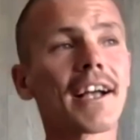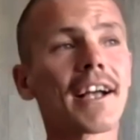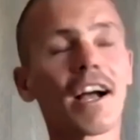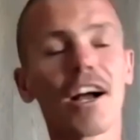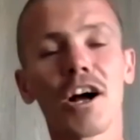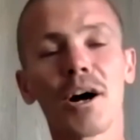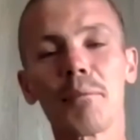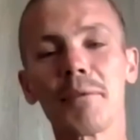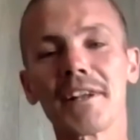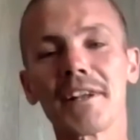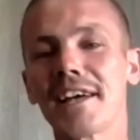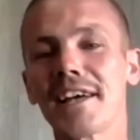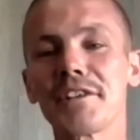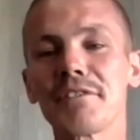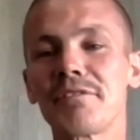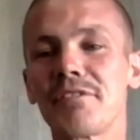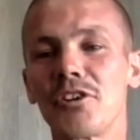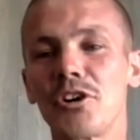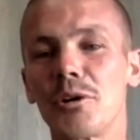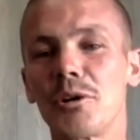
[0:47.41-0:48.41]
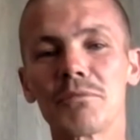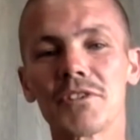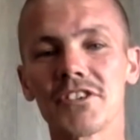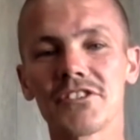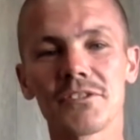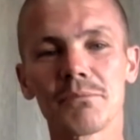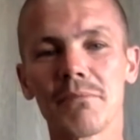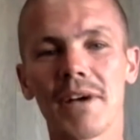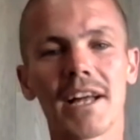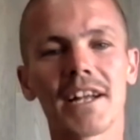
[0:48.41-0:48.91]
I can come in any form. It
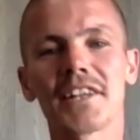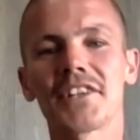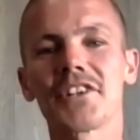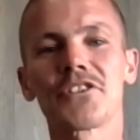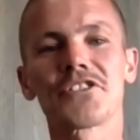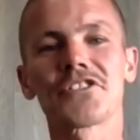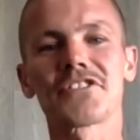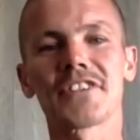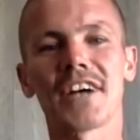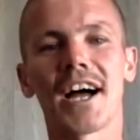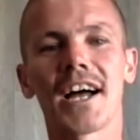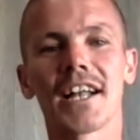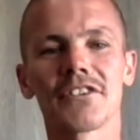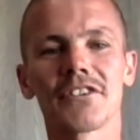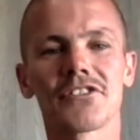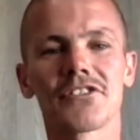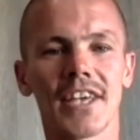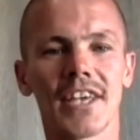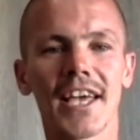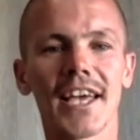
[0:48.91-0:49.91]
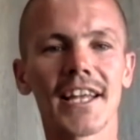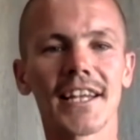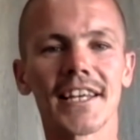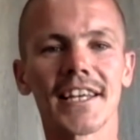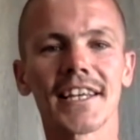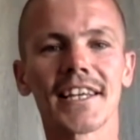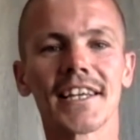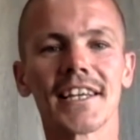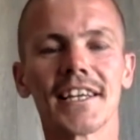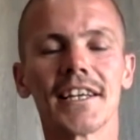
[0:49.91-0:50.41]
doesn't matter your style of
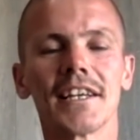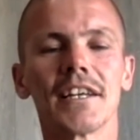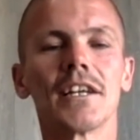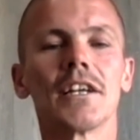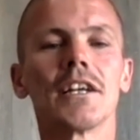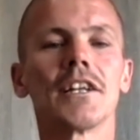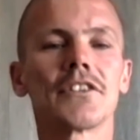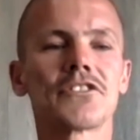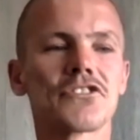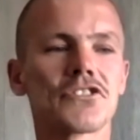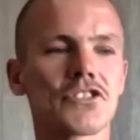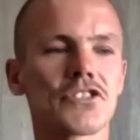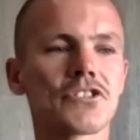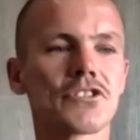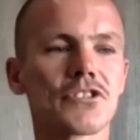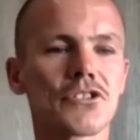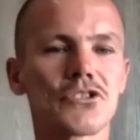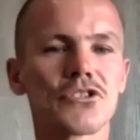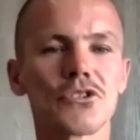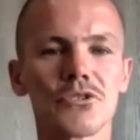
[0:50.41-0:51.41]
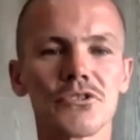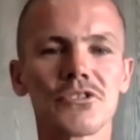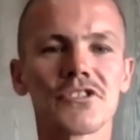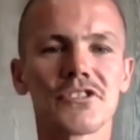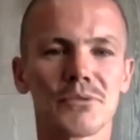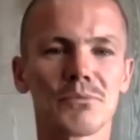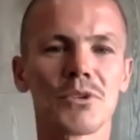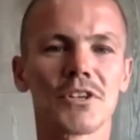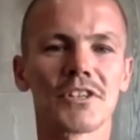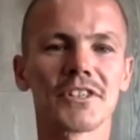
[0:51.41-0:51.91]
skating. It's just the
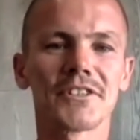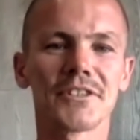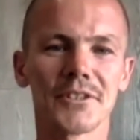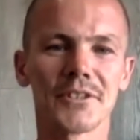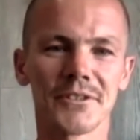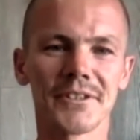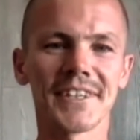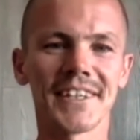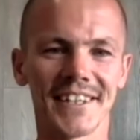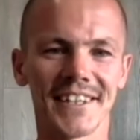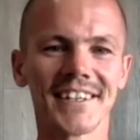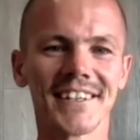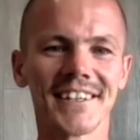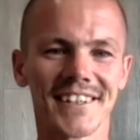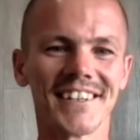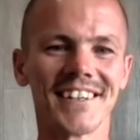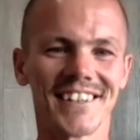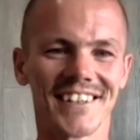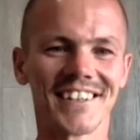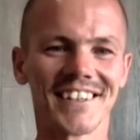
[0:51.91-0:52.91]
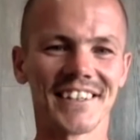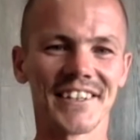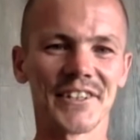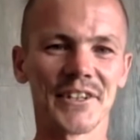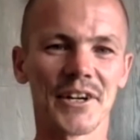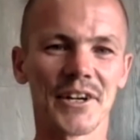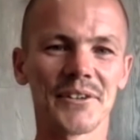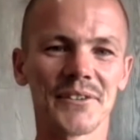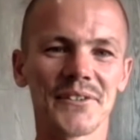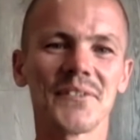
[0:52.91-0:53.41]
juice to want to do it. Totally.
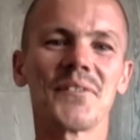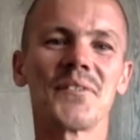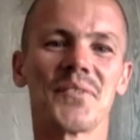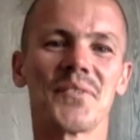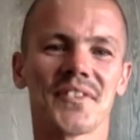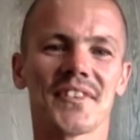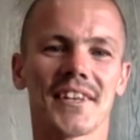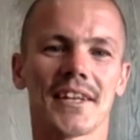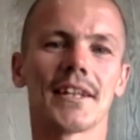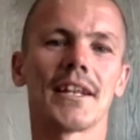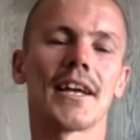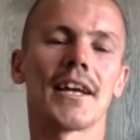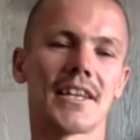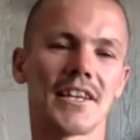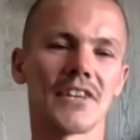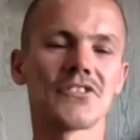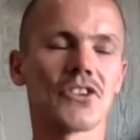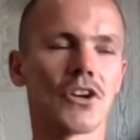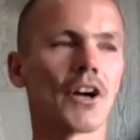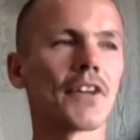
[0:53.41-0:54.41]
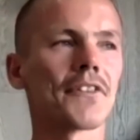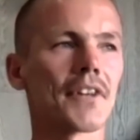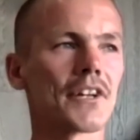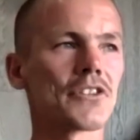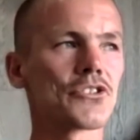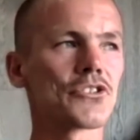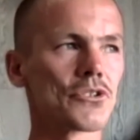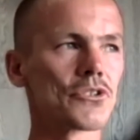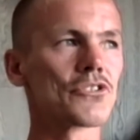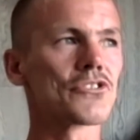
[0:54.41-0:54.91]
You know? Yeah. Like, he's got
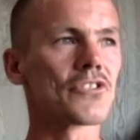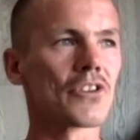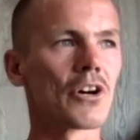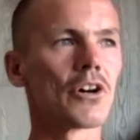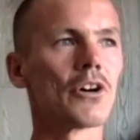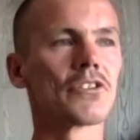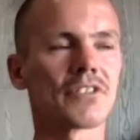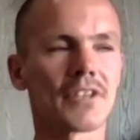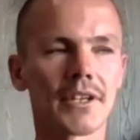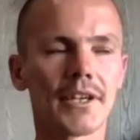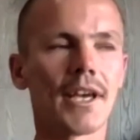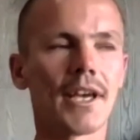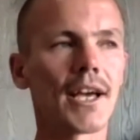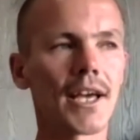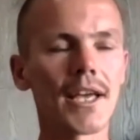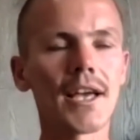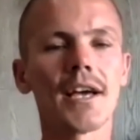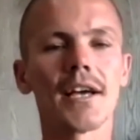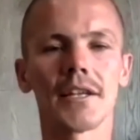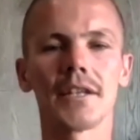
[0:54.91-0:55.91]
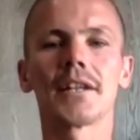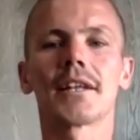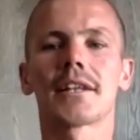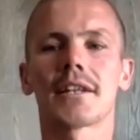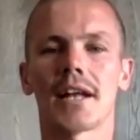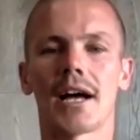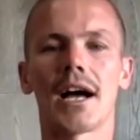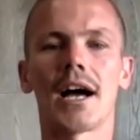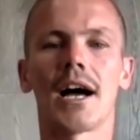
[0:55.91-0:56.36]
that juice to always, like, yeah, yeah.